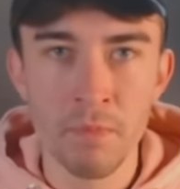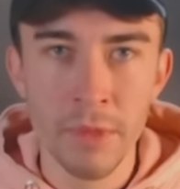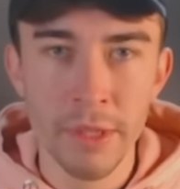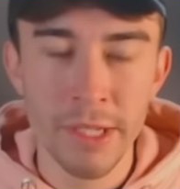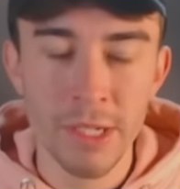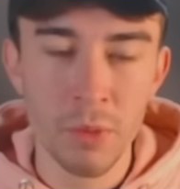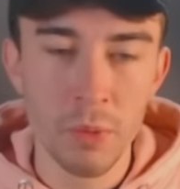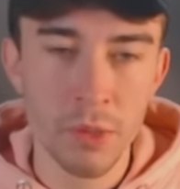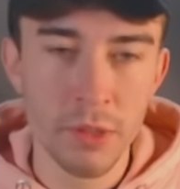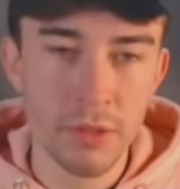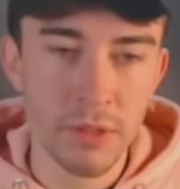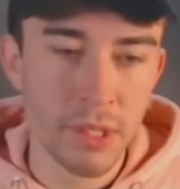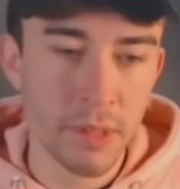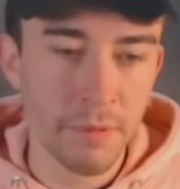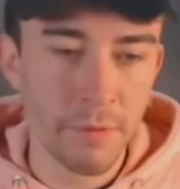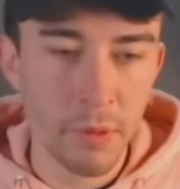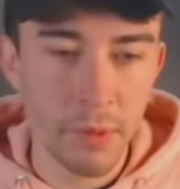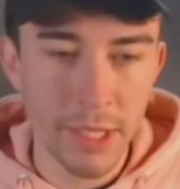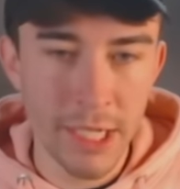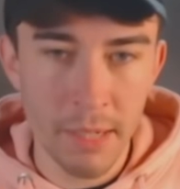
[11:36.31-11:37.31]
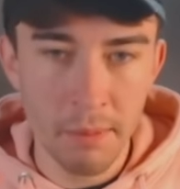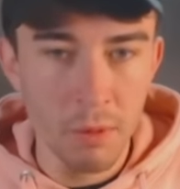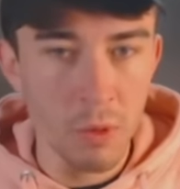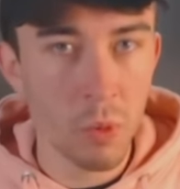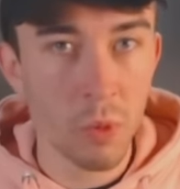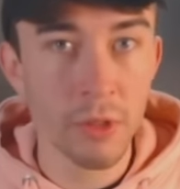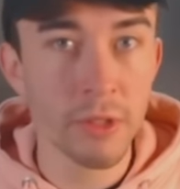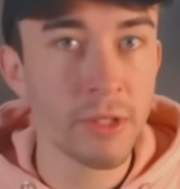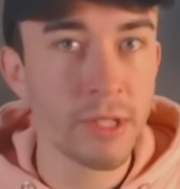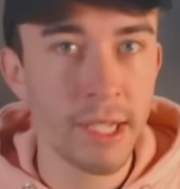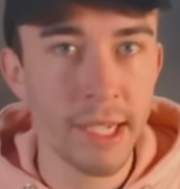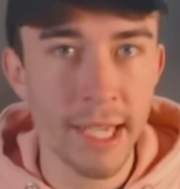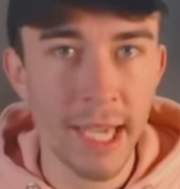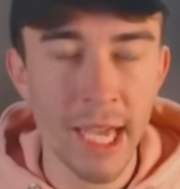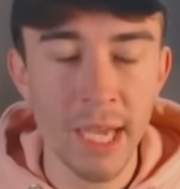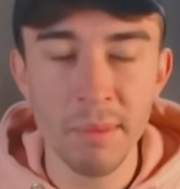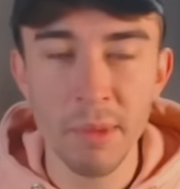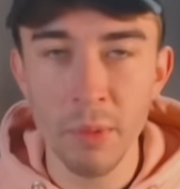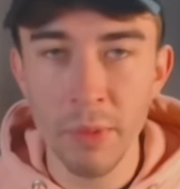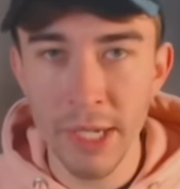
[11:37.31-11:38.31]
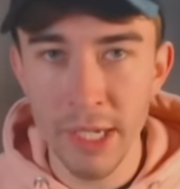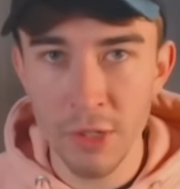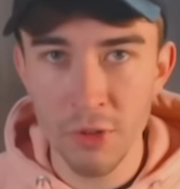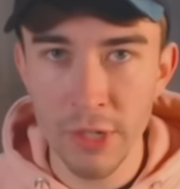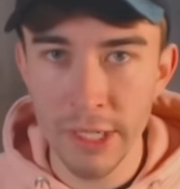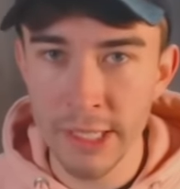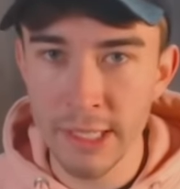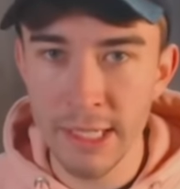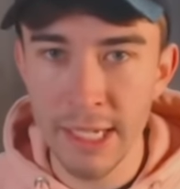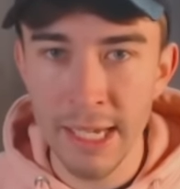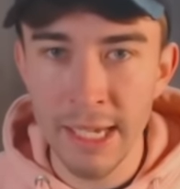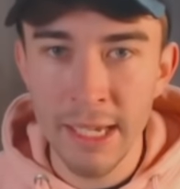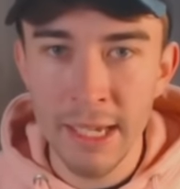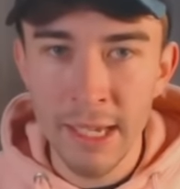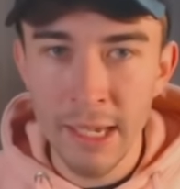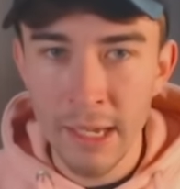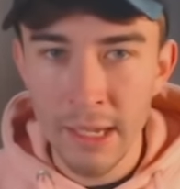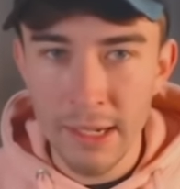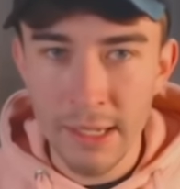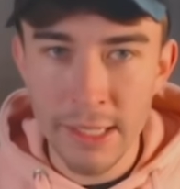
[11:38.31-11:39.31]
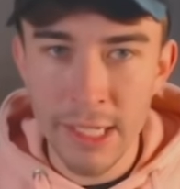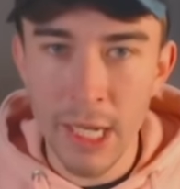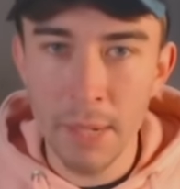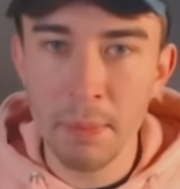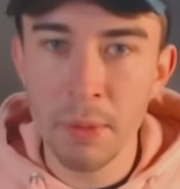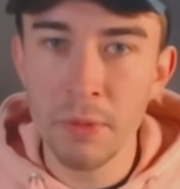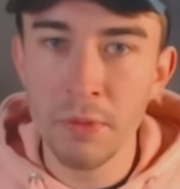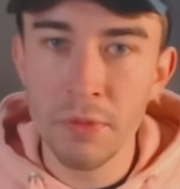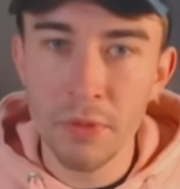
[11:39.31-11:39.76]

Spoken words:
This wasn't something which happened once in a game and we addressed it. This happened